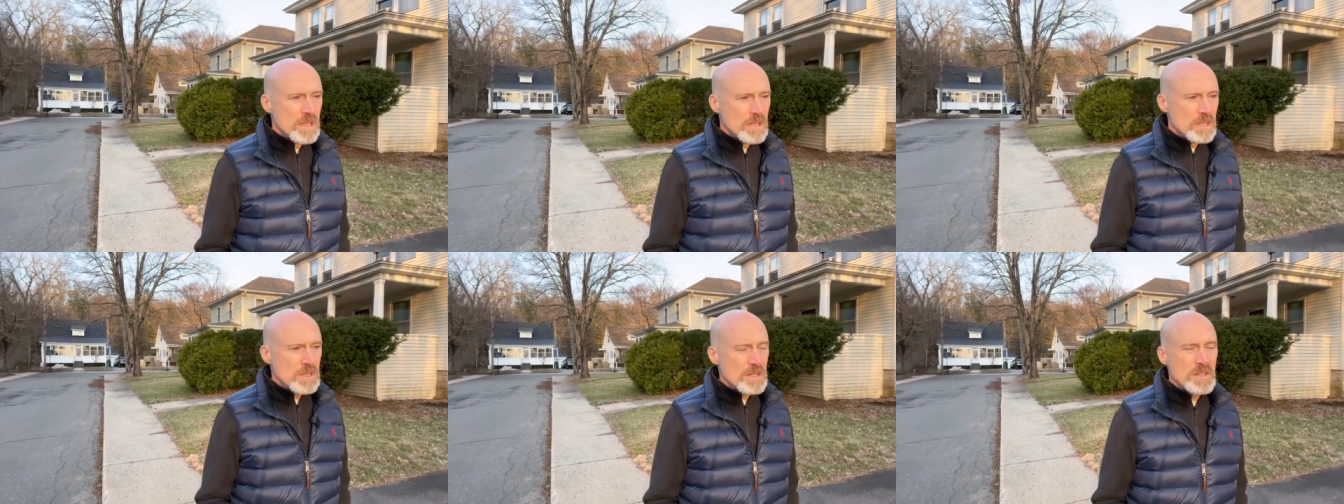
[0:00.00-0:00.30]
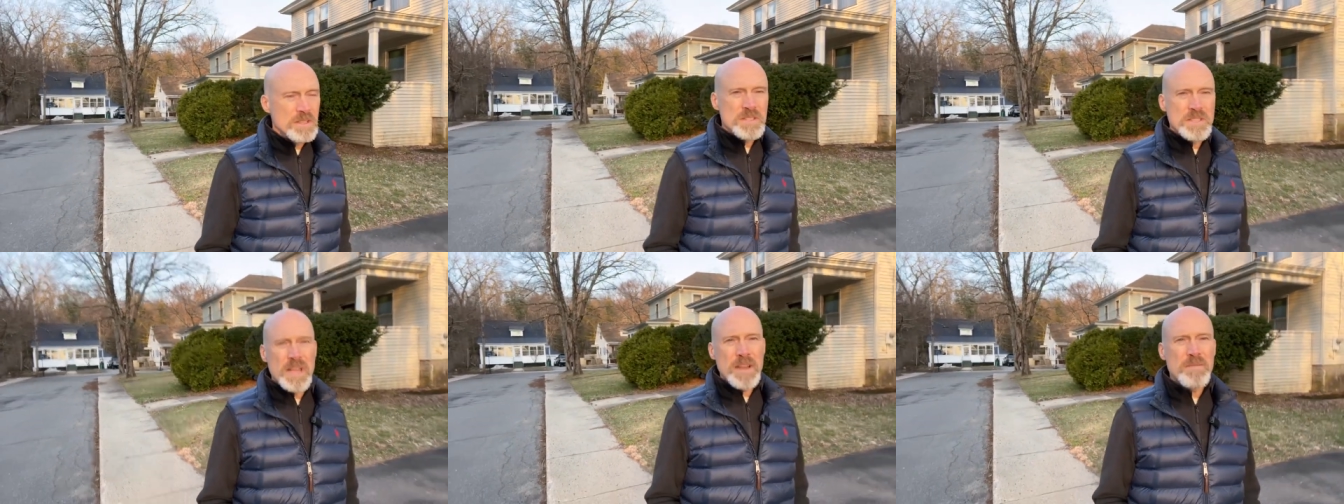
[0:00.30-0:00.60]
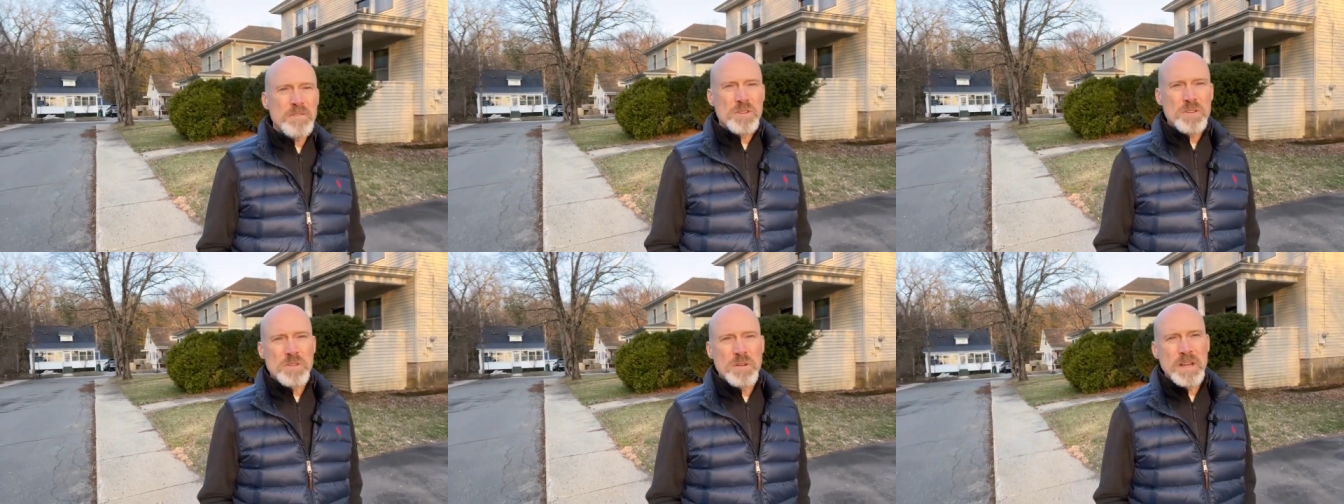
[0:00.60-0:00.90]
to the
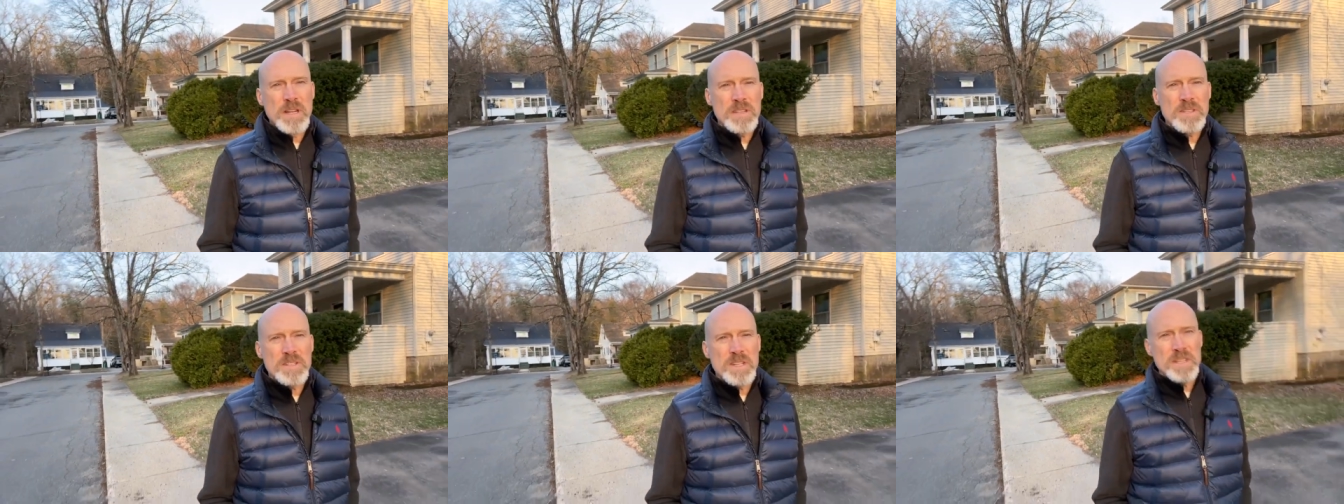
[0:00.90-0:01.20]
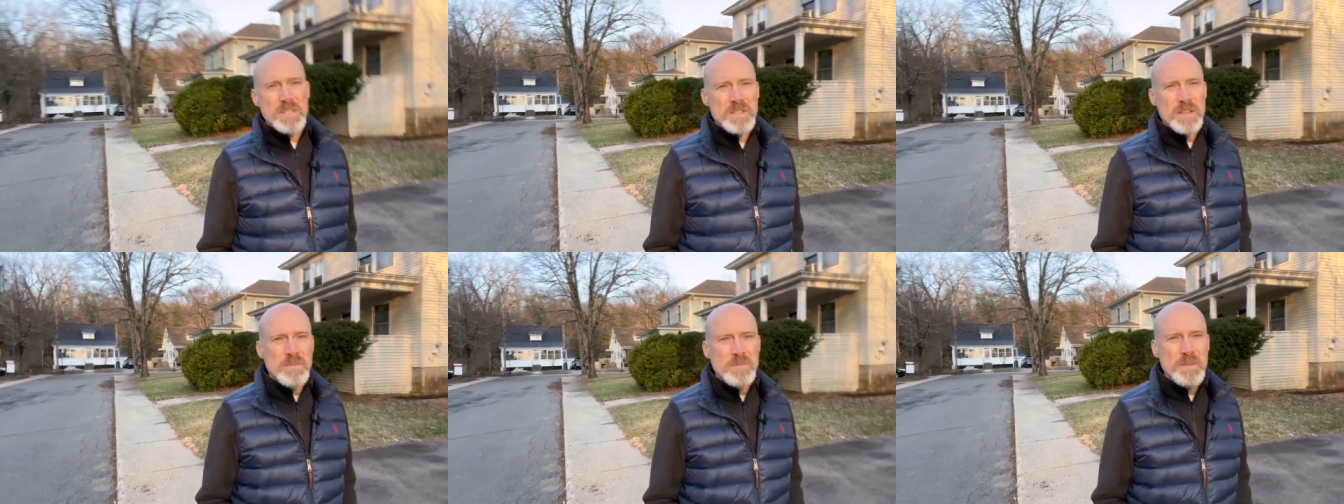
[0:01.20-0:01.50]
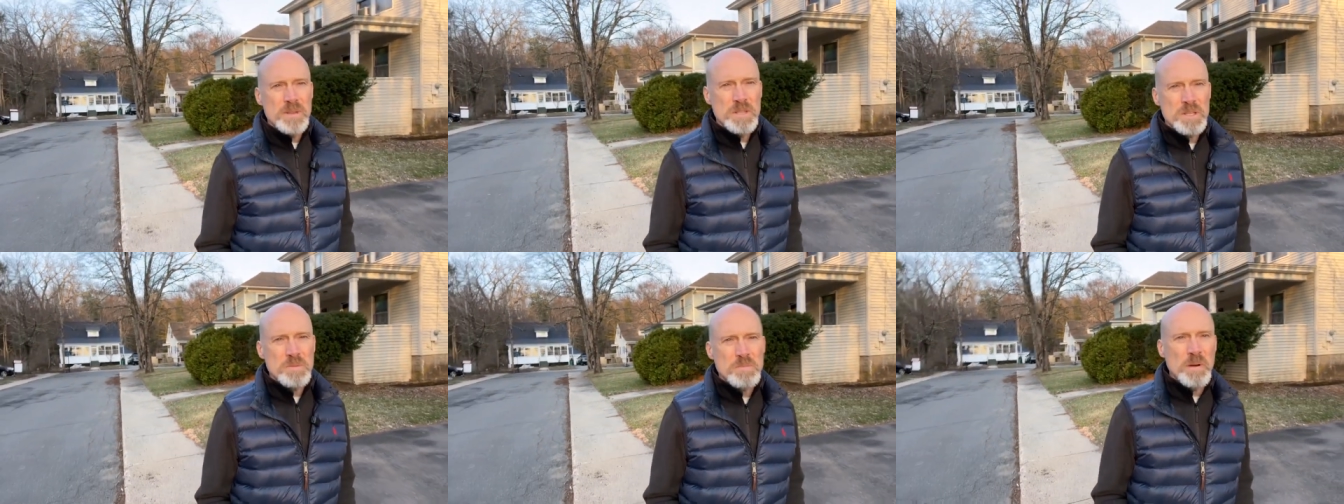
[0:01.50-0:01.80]
Sanford Trail system
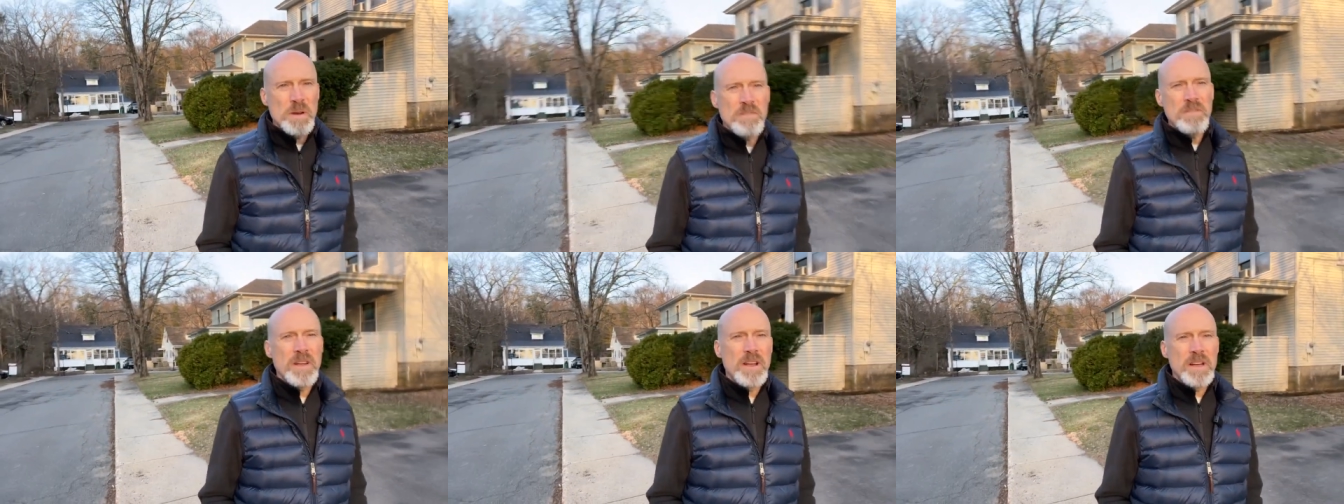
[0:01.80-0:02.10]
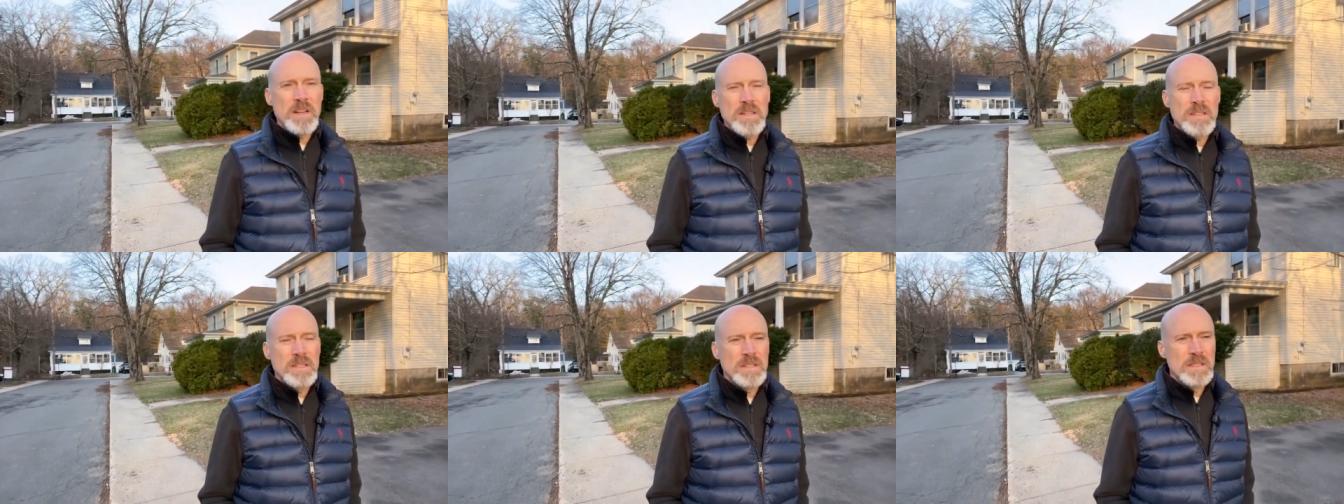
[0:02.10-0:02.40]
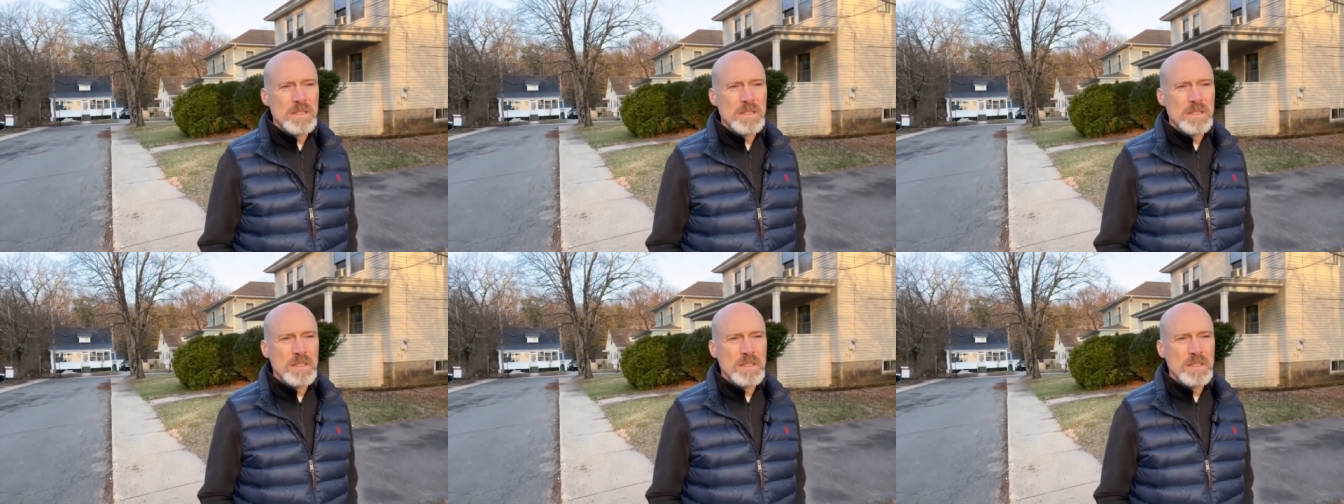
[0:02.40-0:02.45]
and the Springvale